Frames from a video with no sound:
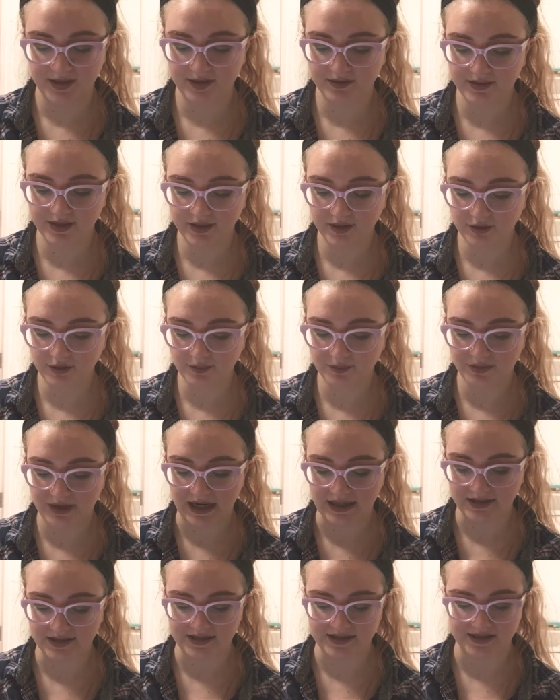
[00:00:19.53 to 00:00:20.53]
Clinical
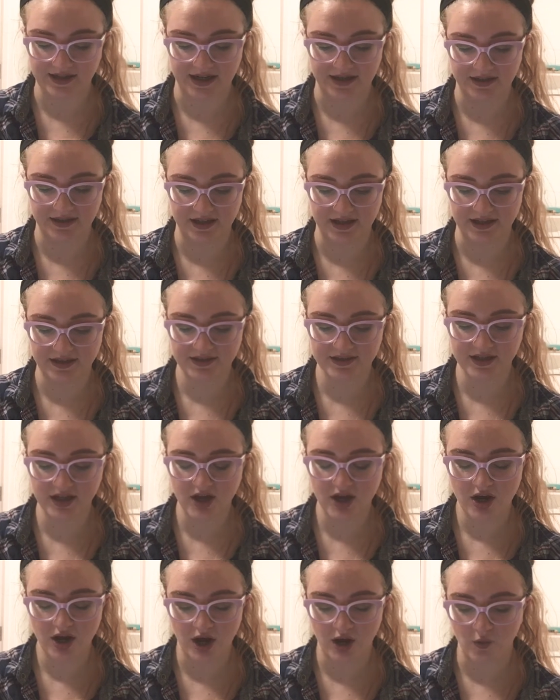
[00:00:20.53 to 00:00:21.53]
practice guidelines
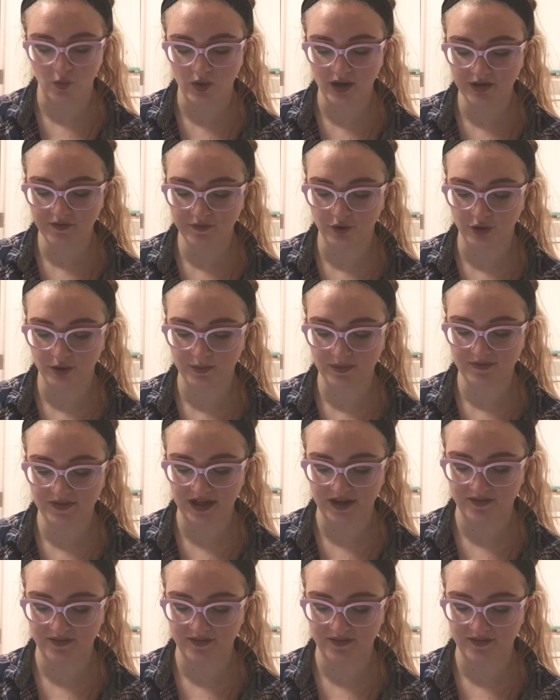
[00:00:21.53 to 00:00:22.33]
are one form of